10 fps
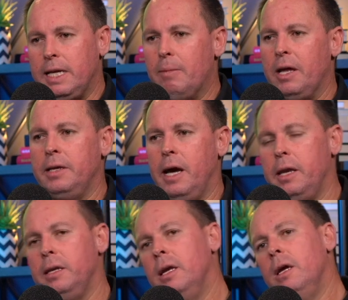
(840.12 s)
come
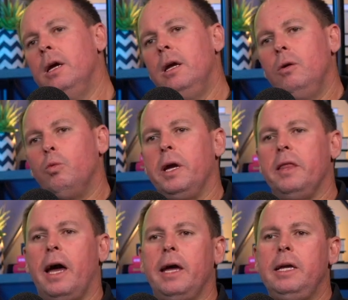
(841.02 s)
undone where
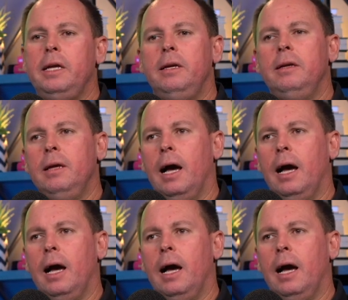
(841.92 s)
they